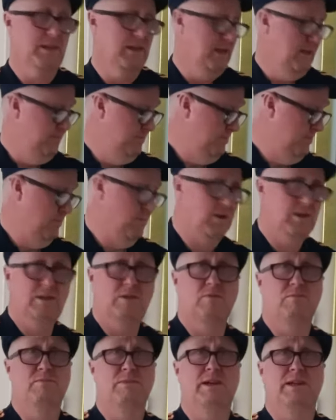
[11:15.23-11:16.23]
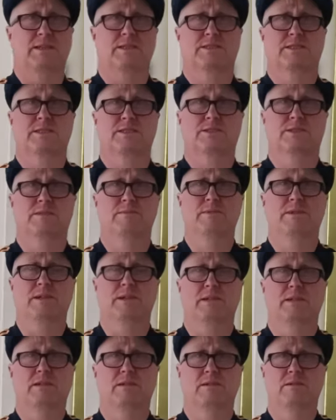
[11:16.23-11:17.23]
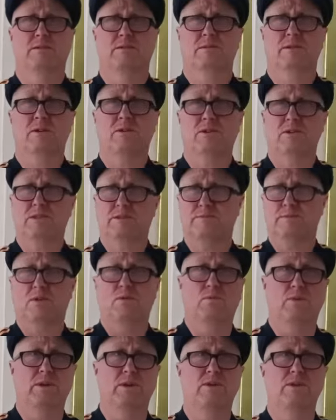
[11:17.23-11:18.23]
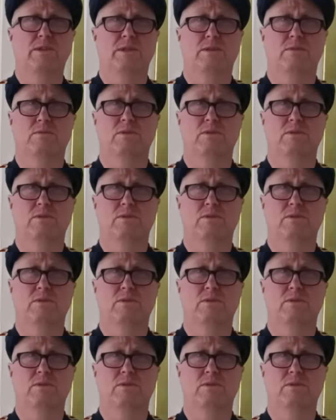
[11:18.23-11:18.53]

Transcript: And my old man says to me, I can smell wee on you.